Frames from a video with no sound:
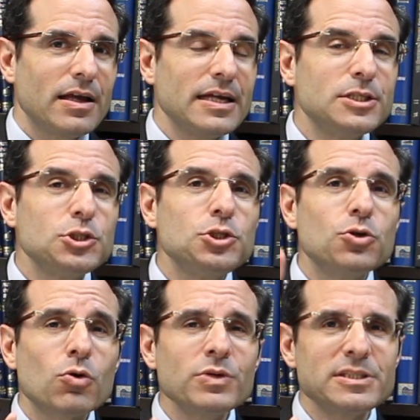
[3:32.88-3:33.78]
it's
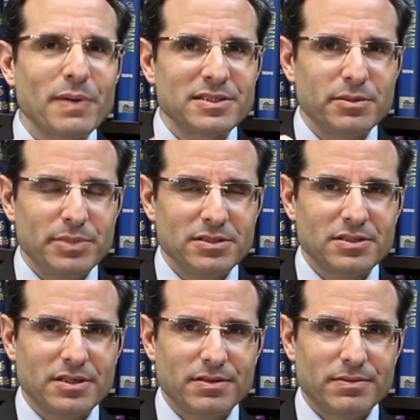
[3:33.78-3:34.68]
your
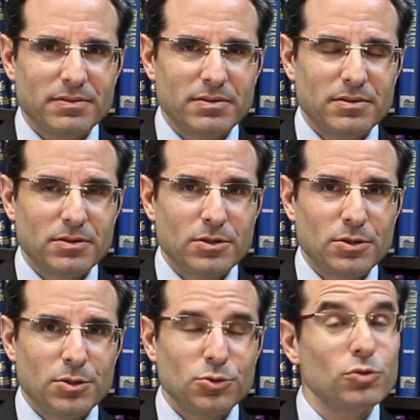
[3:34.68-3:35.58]
responsibility
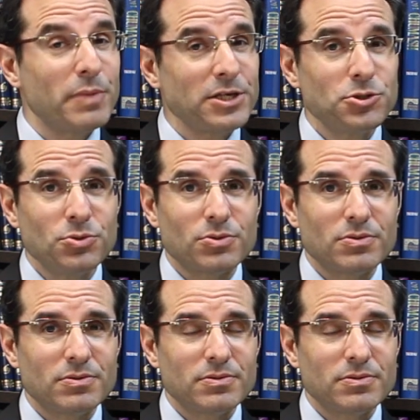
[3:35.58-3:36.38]
to make sure